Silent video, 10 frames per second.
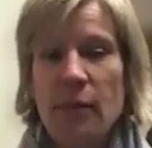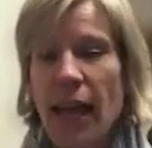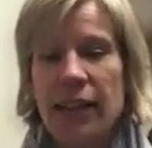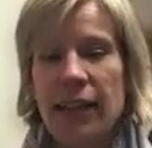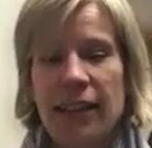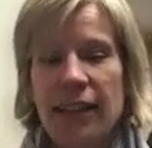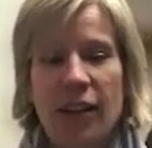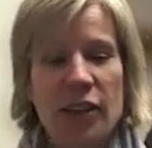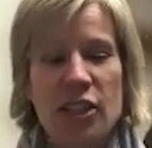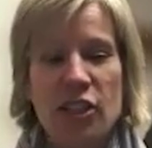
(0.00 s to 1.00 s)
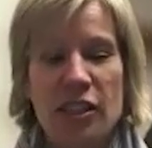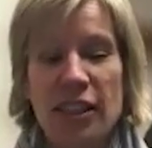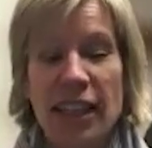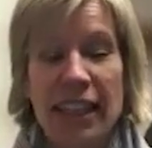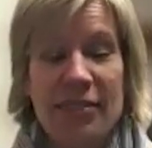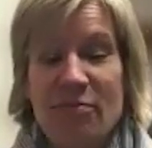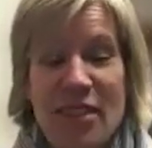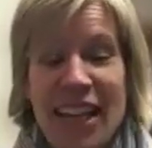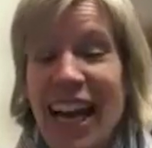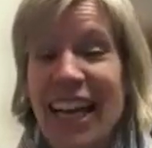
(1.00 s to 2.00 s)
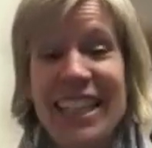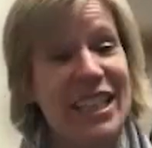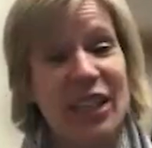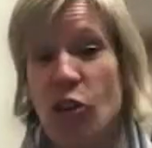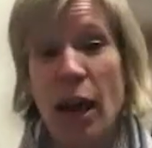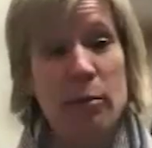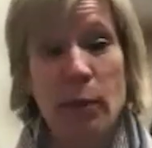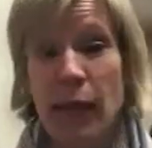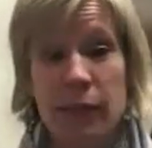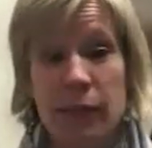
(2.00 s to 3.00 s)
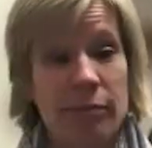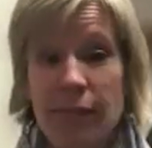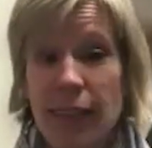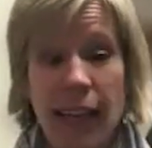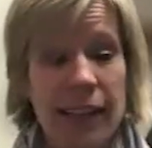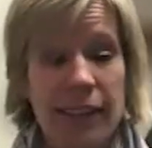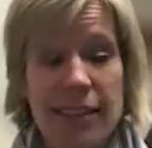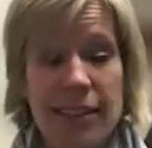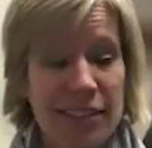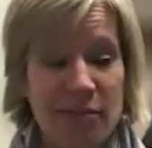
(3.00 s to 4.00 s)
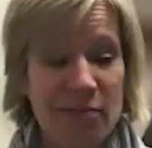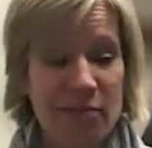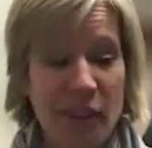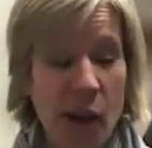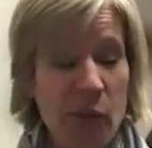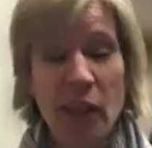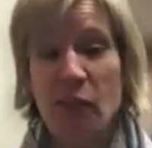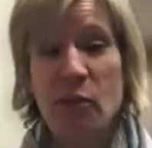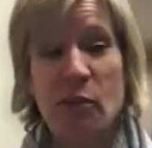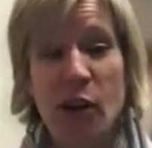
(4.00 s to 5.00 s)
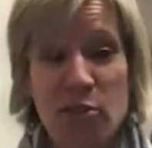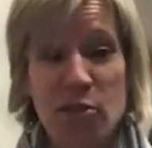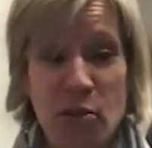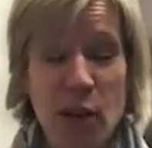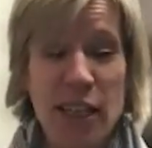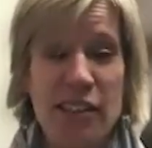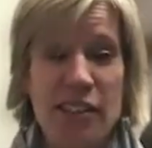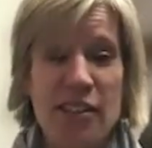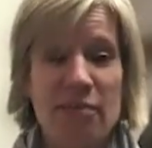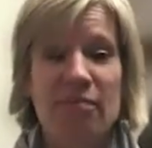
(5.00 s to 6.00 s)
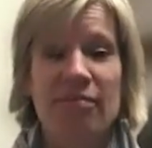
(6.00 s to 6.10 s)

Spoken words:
And, just the idea grabbed me. And then we were off to the races.